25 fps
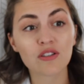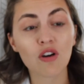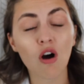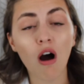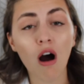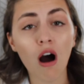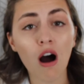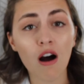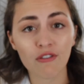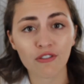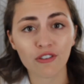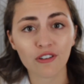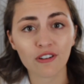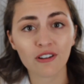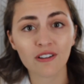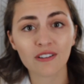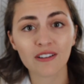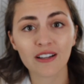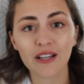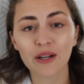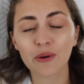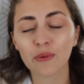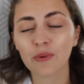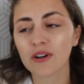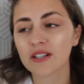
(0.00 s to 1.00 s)
awful.
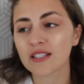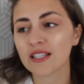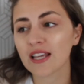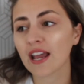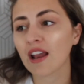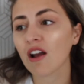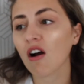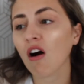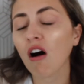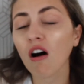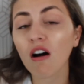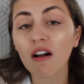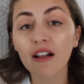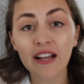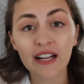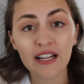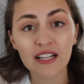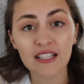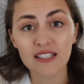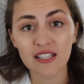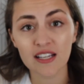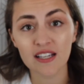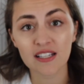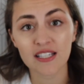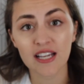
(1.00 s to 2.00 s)
It was a all
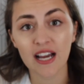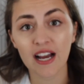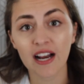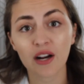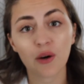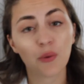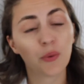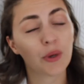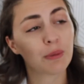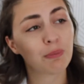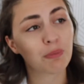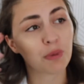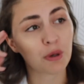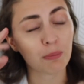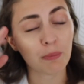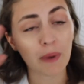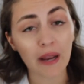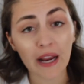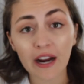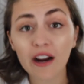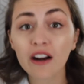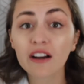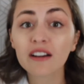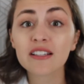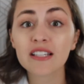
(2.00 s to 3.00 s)
hands on deck. We
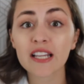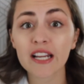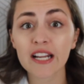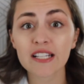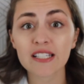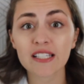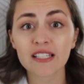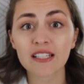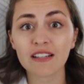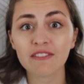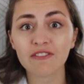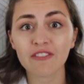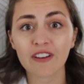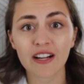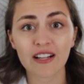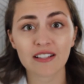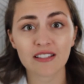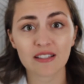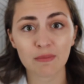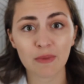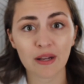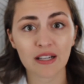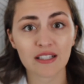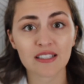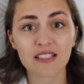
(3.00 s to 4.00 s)
prepared days in
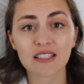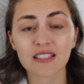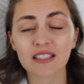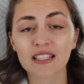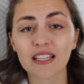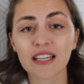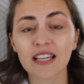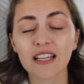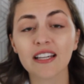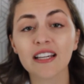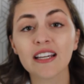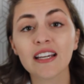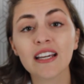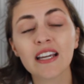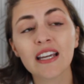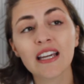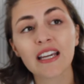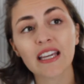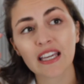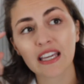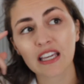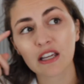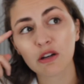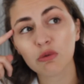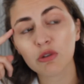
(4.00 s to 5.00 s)
advance mentally.
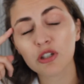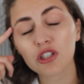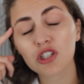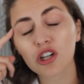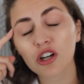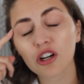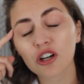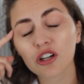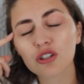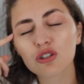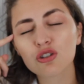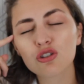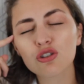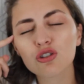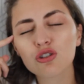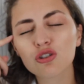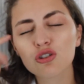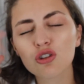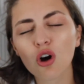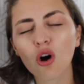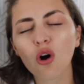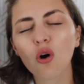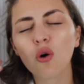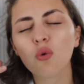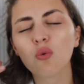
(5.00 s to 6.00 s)
He would turn
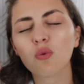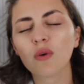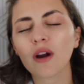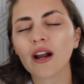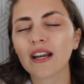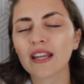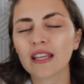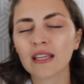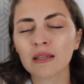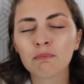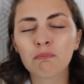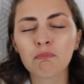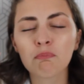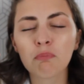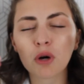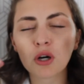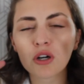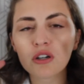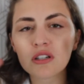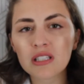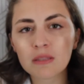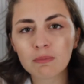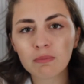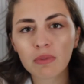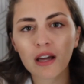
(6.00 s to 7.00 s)
so red. He'd
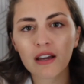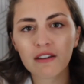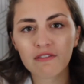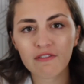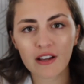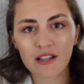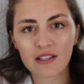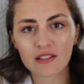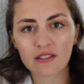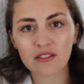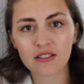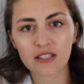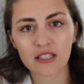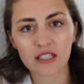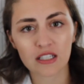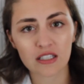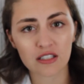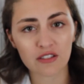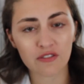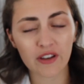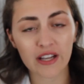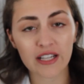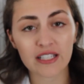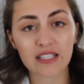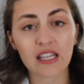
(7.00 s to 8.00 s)
burst blood vessels in
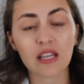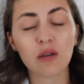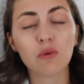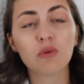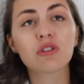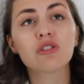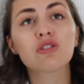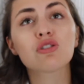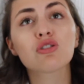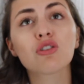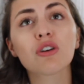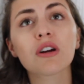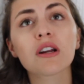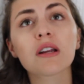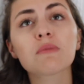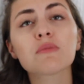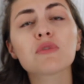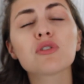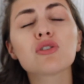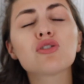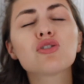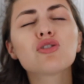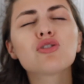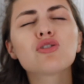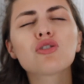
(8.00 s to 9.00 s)
his face. He would scream
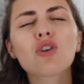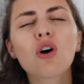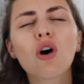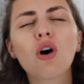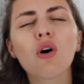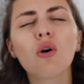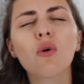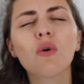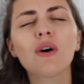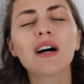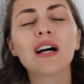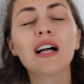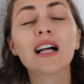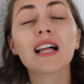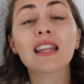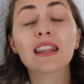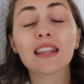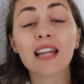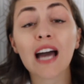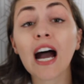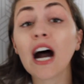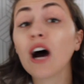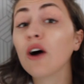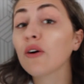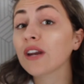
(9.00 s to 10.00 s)
so
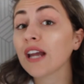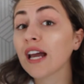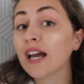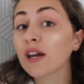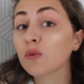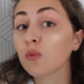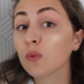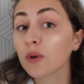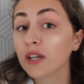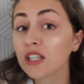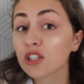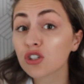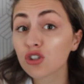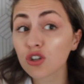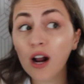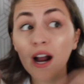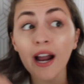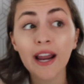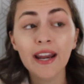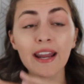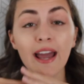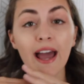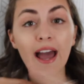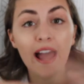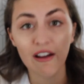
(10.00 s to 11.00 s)
loud. And we
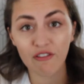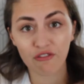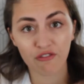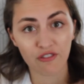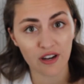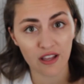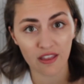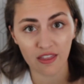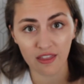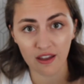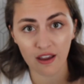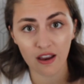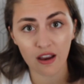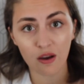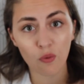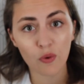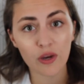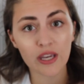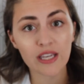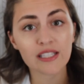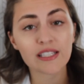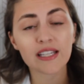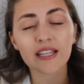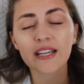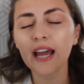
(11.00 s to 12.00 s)
tried everything.
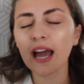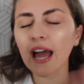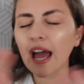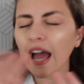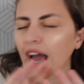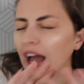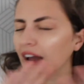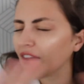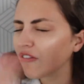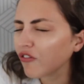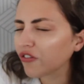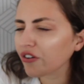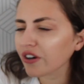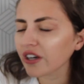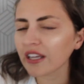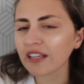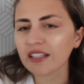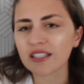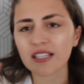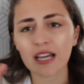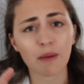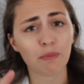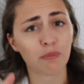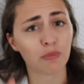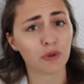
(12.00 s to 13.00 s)
We did every
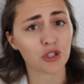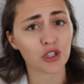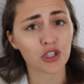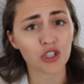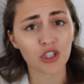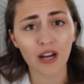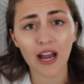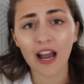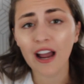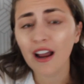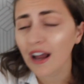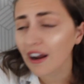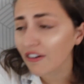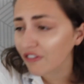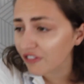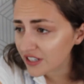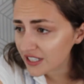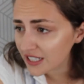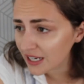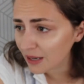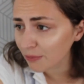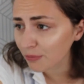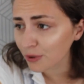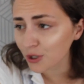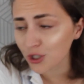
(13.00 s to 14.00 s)
temperature,
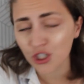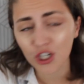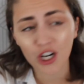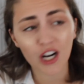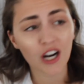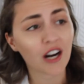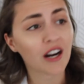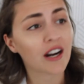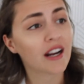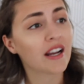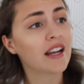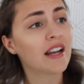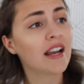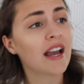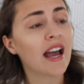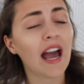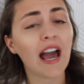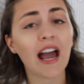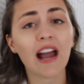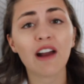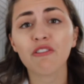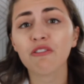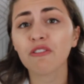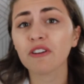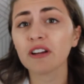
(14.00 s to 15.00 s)

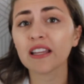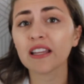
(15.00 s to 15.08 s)
every